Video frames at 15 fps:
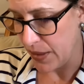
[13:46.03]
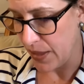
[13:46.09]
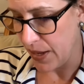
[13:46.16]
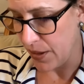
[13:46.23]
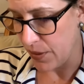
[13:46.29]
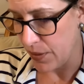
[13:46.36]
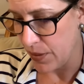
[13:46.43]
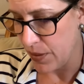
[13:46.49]

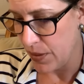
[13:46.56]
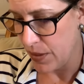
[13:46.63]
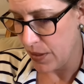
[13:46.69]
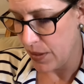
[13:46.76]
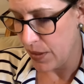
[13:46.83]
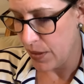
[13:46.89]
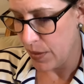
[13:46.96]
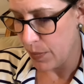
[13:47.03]
there,
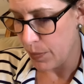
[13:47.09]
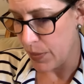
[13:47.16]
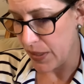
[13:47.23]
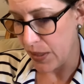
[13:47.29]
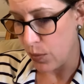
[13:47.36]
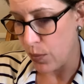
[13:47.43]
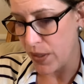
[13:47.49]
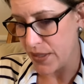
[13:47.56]
but
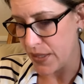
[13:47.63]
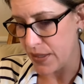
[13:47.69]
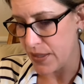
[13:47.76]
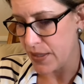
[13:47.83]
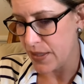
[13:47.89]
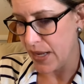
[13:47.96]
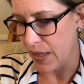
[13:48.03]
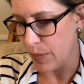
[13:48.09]
it wasn't
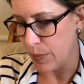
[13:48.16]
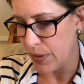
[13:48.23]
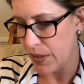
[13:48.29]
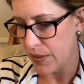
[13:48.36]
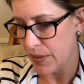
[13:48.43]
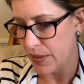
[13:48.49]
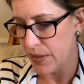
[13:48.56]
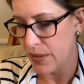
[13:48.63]
Snape.
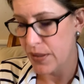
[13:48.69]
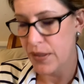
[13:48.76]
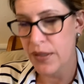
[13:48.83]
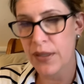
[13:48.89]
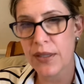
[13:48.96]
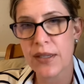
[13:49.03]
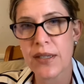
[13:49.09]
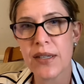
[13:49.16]

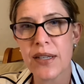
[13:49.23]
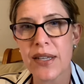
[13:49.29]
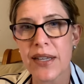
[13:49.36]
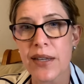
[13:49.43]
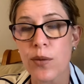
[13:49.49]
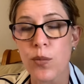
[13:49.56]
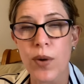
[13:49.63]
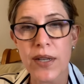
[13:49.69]

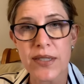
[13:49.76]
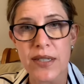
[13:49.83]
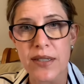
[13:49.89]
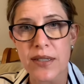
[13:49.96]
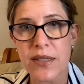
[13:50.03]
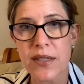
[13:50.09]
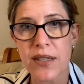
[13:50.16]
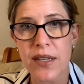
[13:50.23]
It
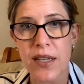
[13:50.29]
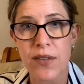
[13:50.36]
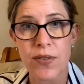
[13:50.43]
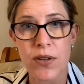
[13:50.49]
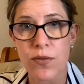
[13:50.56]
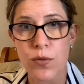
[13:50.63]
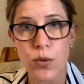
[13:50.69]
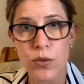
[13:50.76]
wasn't
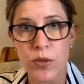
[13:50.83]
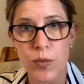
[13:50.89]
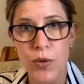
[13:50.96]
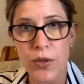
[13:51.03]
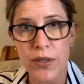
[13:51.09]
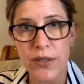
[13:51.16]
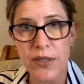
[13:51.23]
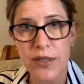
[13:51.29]
even
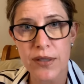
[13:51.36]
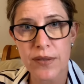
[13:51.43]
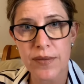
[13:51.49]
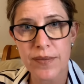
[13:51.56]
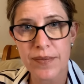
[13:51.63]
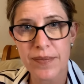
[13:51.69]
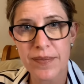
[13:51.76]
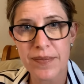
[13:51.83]
Voldemort.
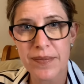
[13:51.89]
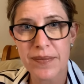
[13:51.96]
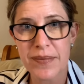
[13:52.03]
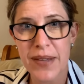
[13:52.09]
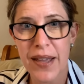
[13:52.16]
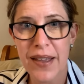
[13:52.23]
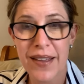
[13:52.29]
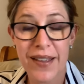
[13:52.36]

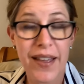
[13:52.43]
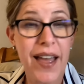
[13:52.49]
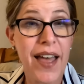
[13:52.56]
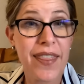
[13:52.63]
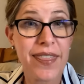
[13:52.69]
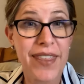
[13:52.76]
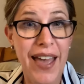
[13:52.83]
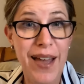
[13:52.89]

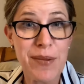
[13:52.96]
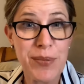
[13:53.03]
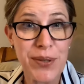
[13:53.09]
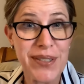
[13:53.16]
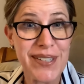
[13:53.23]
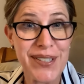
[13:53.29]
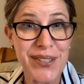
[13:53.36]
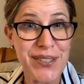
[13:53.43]
And that,
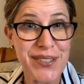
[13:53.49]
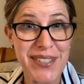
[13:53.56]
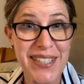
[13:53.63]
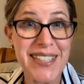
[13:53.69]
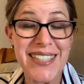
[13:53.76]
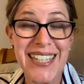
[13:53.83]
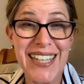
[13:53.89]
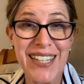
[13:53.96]
boys and girls,
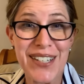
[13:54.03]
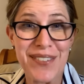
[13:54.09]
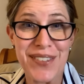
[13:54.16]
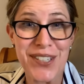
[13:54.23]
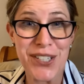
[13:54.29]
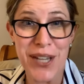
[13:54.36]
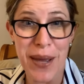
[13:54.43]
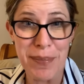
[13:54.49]
is the end of the
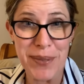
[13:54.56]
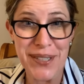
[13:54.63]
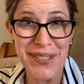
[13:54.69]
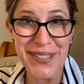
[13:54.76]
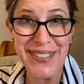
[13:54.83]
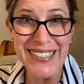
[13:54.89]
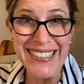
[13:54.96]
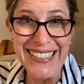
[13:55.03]

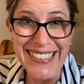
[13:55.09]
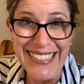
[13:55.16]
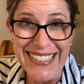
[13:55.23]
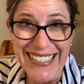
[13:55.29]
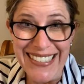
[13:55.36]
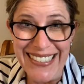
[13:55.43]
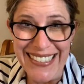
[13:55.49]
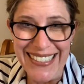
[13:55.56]
chapter.
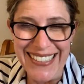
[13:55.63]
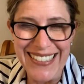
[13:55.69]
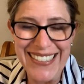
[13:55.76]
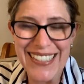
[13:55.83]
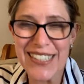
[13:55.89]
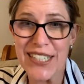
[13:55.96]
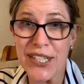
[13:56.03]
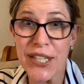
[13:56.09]

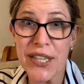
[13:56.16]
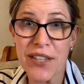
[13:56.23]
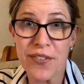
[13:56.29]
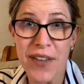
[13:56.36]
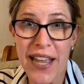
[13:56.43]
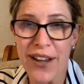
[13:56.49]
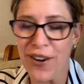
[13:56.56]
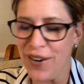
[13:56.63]
It's a
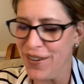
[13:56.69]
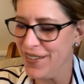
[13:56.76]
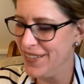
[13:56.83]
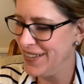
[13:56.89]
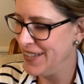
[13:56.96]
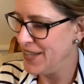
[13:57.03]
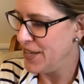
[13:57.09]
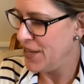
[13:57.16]
cliffhanger.
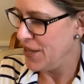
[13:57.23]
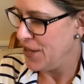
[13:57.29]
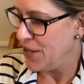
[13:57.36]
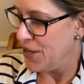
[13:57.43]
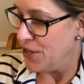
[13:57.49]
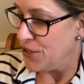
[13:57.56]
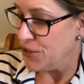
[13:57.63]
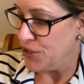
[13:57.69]

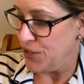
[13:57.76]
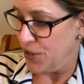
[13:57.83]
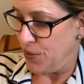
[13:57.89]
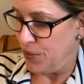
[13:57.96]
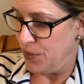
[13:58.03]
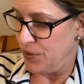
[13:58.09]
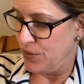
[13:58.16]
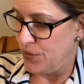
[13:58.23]

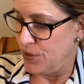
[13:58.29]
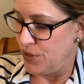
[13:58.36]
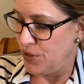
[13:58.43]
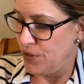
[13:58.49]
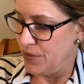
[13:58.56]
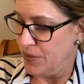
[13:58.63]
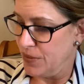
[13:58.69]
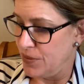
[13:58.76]
So
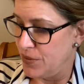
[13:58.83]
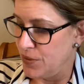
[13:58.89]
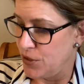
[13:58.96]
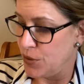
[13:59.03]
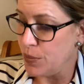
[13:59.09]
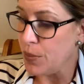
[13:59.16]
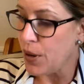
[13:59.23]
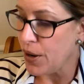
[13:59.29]

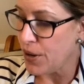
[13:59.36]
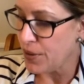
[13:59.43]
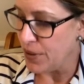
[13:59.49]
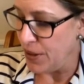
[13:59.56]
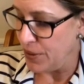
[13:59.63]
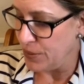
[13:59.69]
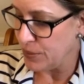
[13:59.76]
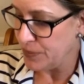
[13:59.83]

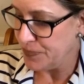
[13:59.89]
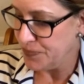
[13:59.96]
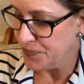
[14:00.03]
tomorrow,